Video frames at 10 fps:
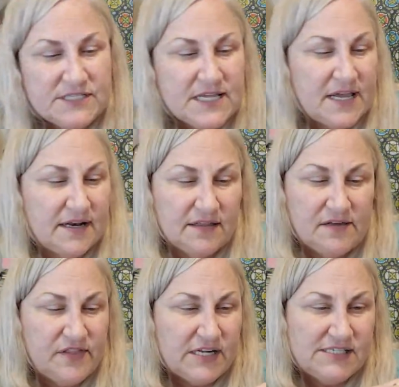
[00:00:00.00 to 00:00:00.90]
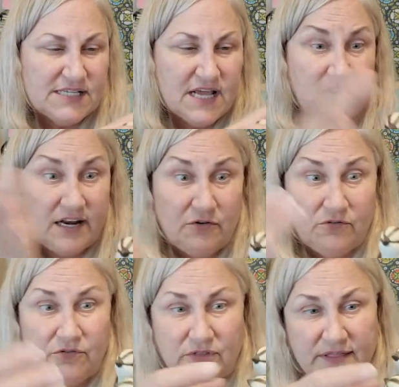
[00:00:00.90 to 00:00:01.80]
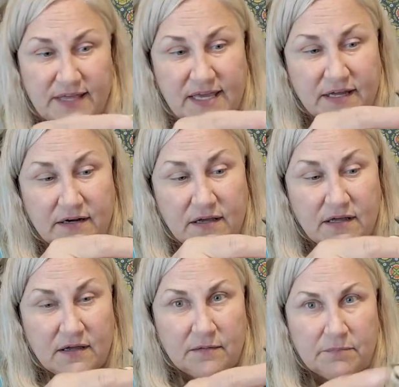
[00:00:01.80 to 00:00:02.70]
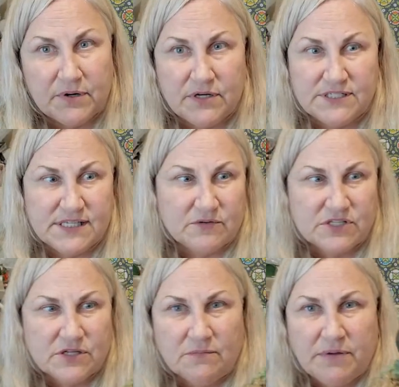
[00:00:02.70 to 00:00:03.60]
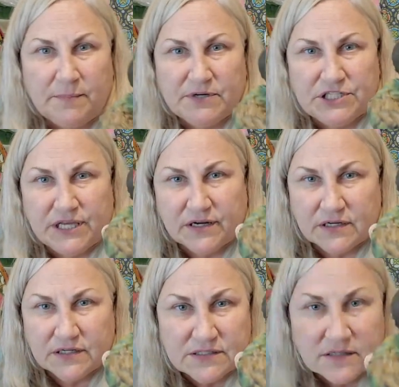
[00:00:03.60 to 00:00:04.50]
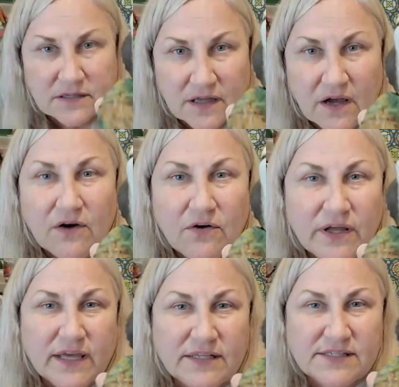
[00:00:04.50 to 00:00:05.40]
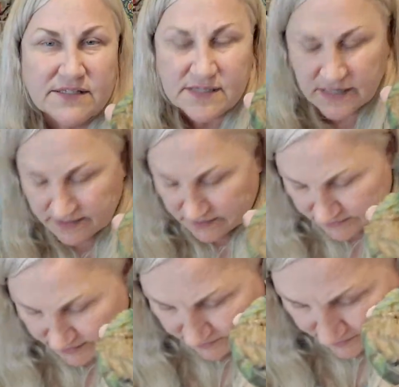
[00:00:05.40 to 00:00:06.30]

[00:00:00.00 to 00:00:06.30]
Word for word: design. I love that design. And who knew that they had birds that were salt and pepper shakers? Oh, okay. Cincinnati. All right.